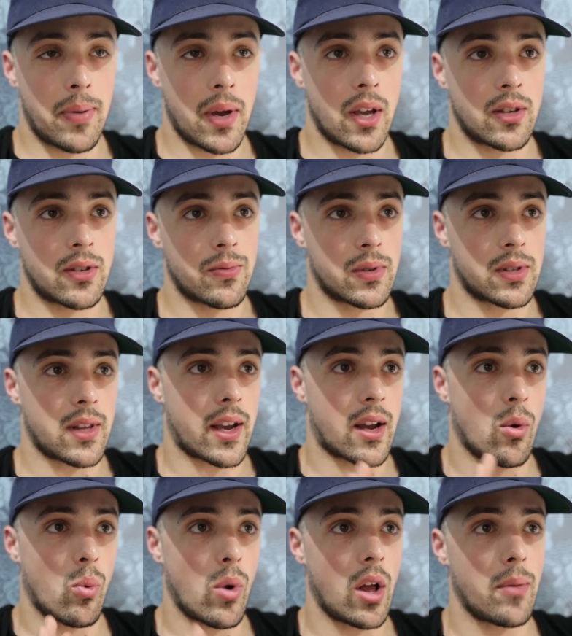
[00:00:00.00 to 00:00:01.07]
Peaks was like
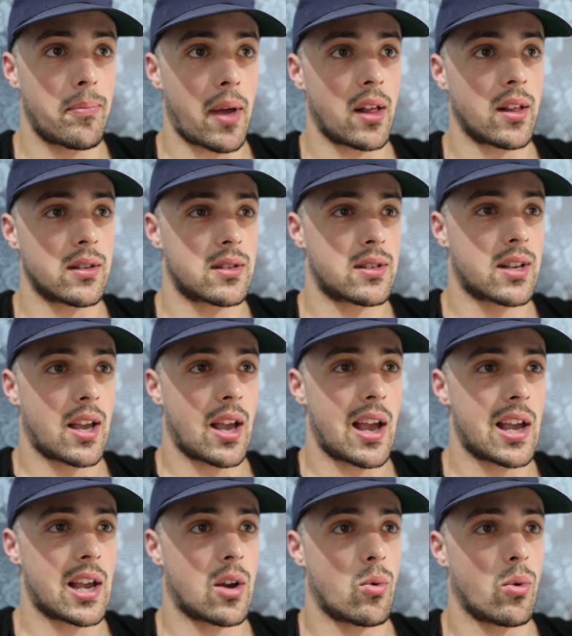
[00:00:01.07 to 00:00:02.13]
a well-balanced
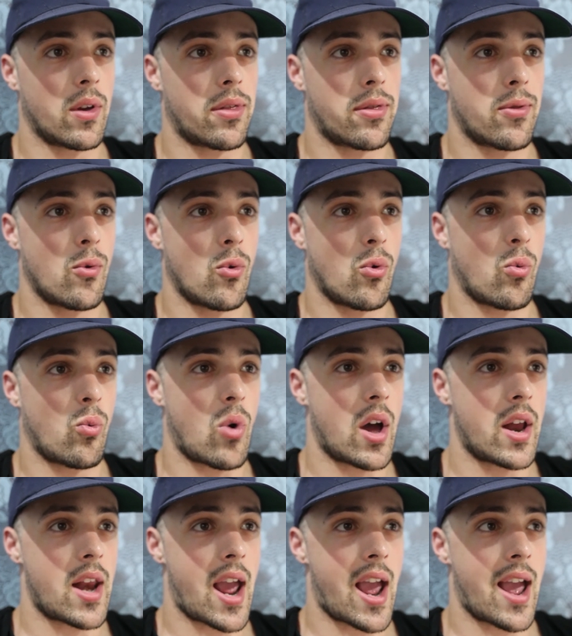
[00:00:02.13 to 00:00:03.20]
cake with
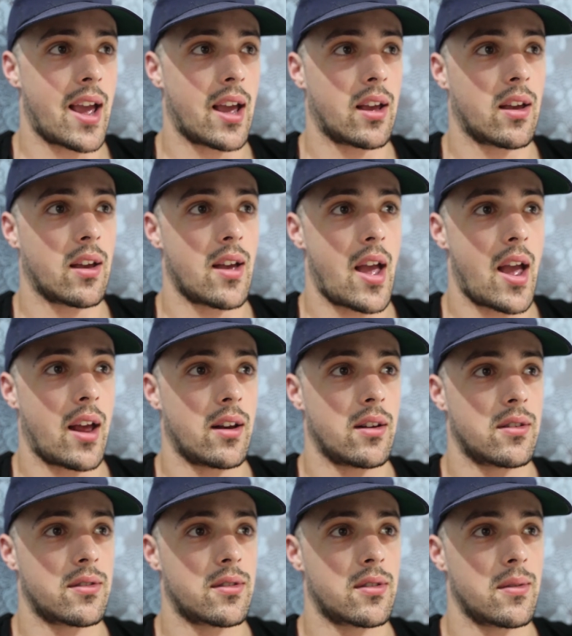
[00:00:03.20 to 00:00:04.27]
one egg and
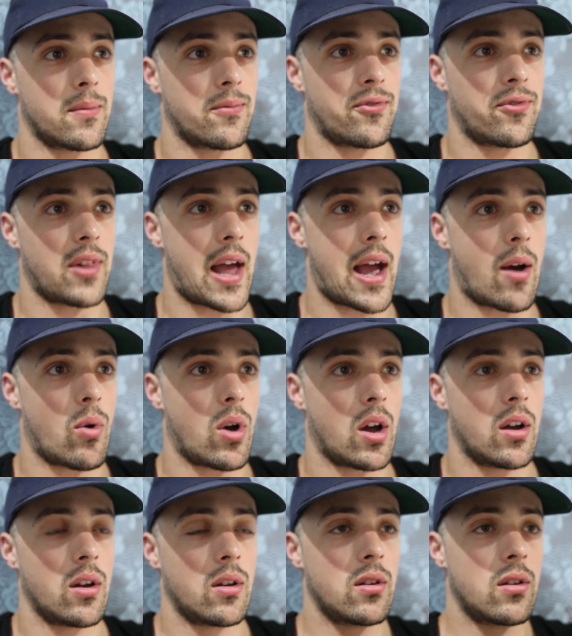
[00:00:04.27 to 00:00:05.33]
some
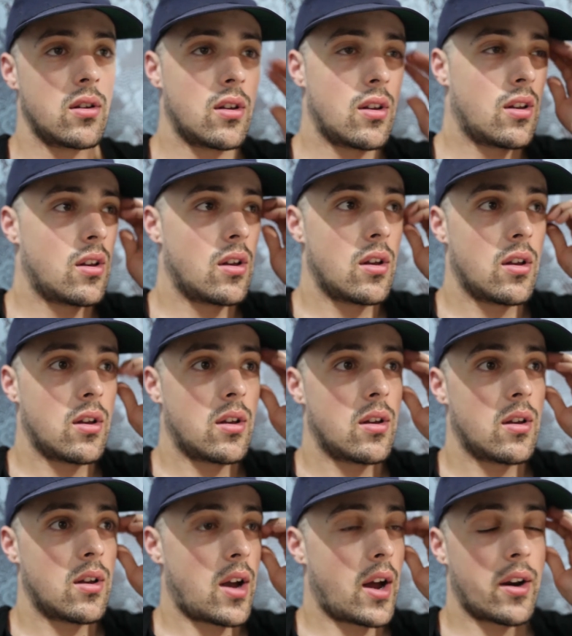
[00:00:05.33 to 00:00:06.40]
flour,
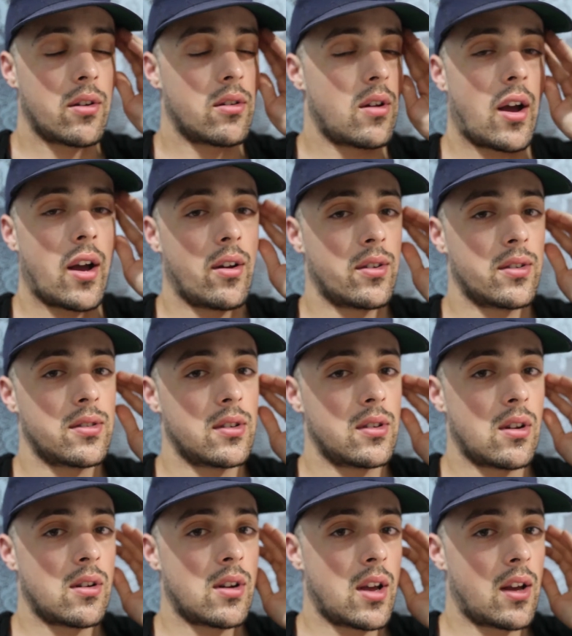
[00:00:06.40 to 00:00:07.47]
I honestly
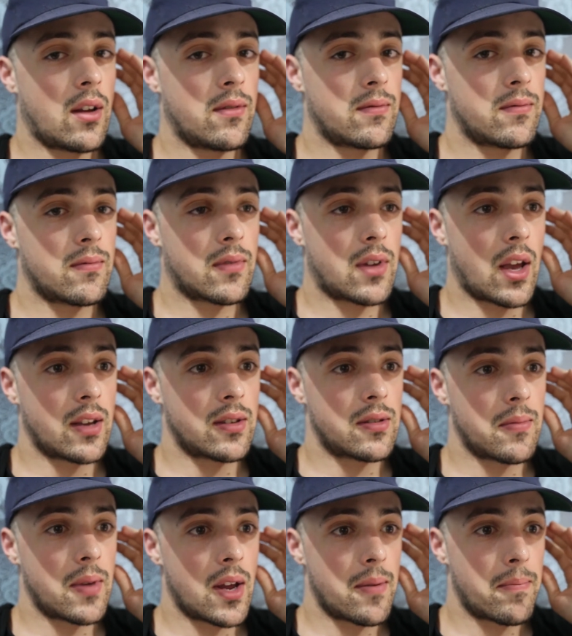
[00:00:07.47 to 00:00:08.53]
don't know how cakes are
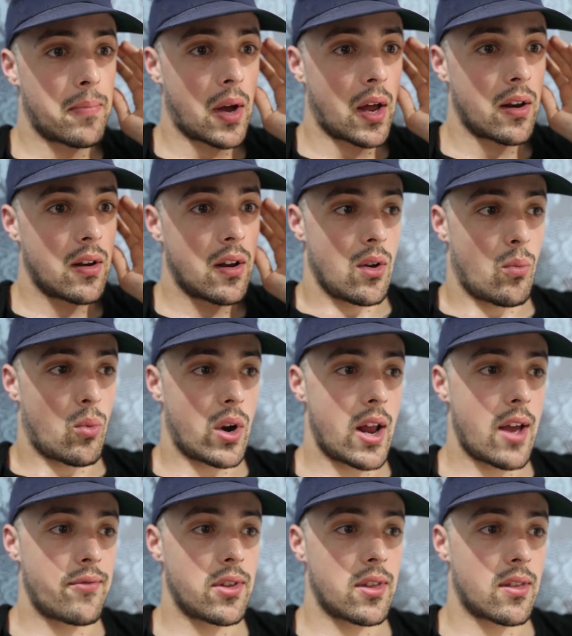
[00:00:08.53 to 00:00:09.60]
made, but
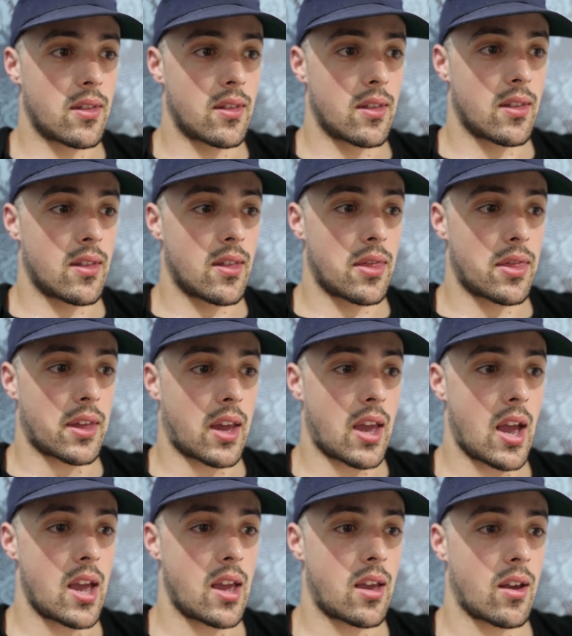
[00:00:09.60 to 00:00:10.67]
whatever the
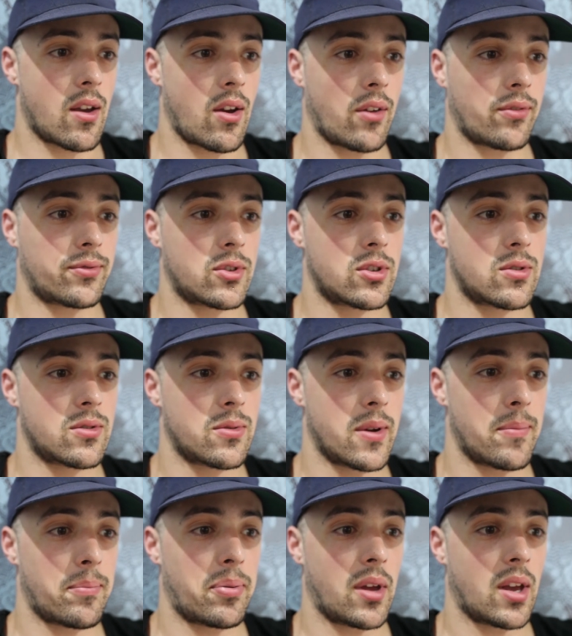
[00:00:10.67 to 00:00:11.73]
cake of
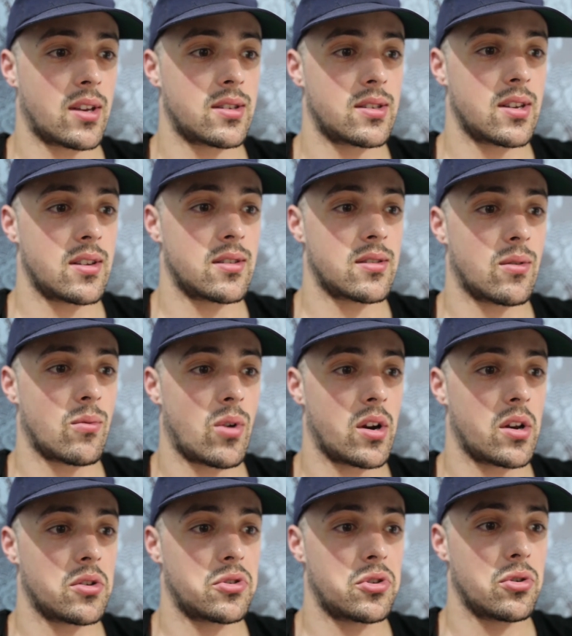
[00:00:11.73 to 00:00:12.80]
Twin Peaks Season 1
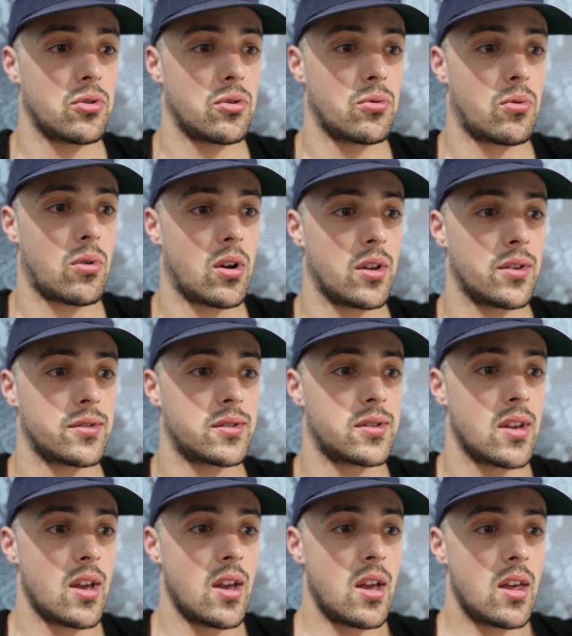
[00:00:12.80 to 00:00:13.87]
and 2
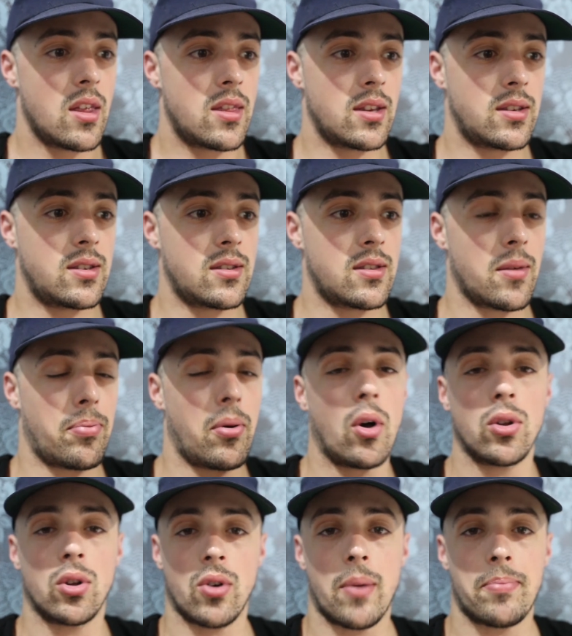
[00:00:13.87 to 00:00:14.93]
was, this is the
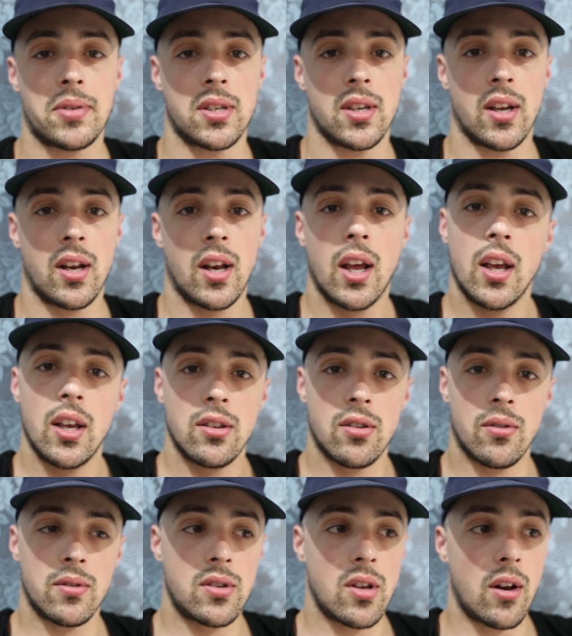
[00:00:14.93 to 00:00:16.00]
polar opposite.
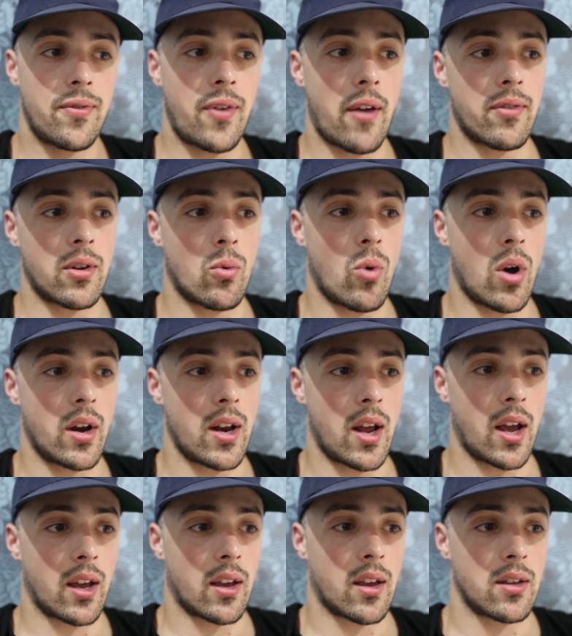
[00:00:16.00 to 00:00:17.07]
So instead of having one
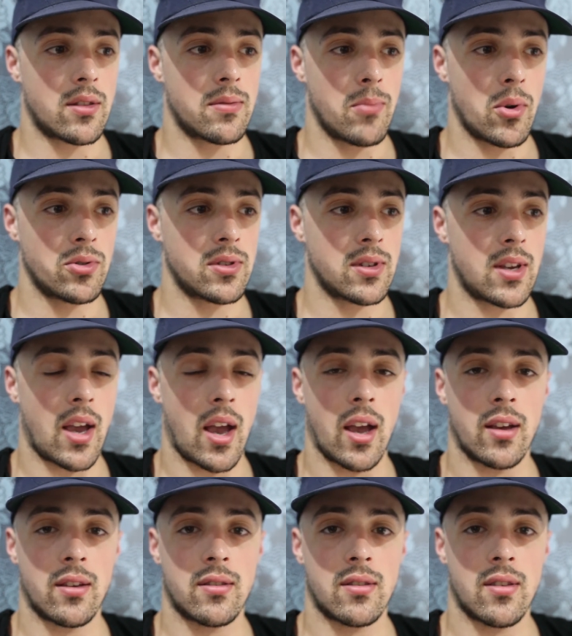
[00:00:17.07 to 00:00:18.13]
egg, it's mostly
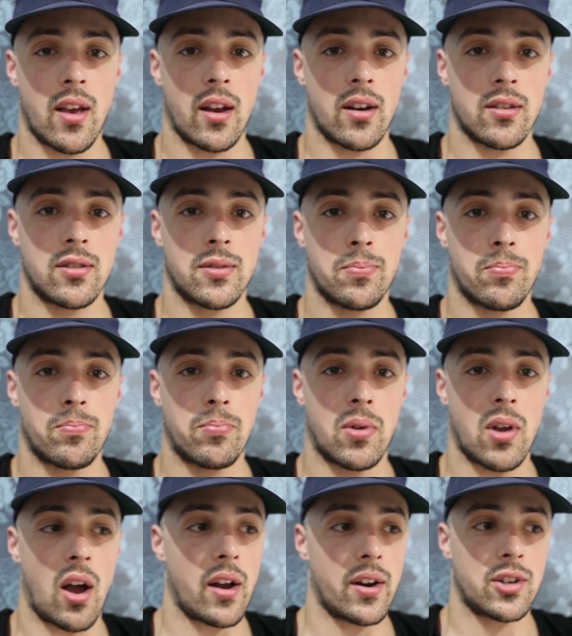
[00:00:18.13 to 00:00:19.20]
eggs and a
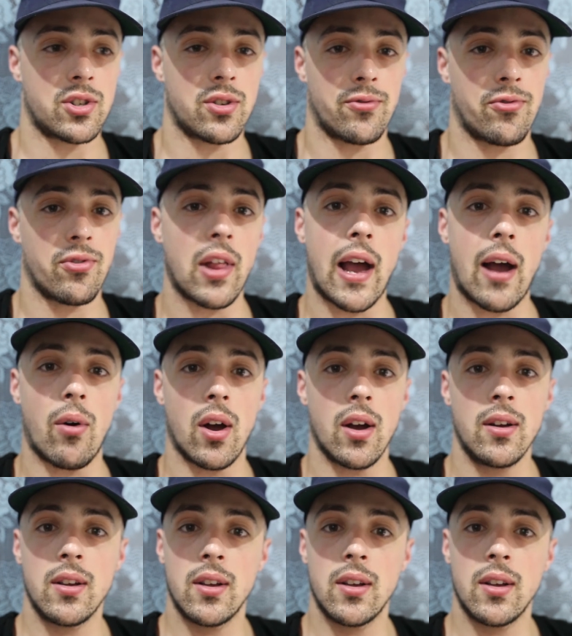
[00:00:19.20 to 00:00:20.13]
garnish of flour.